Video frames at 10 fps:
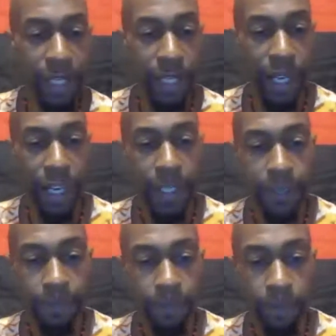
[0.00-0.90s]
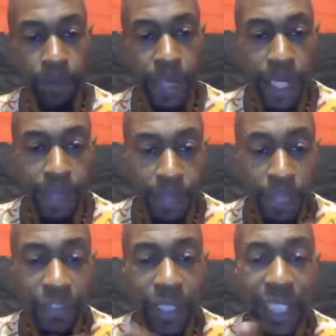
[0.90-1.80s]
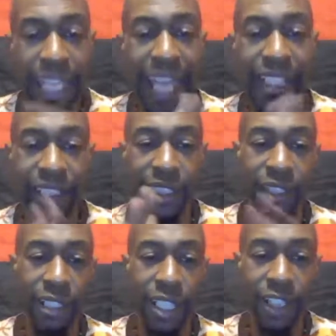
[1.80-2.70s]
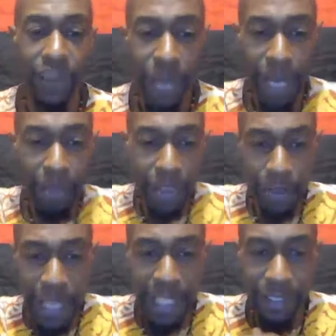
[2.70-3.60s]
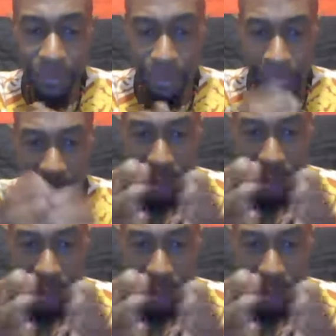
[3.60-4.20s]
Carr. Beautiful analysis from that perspective, that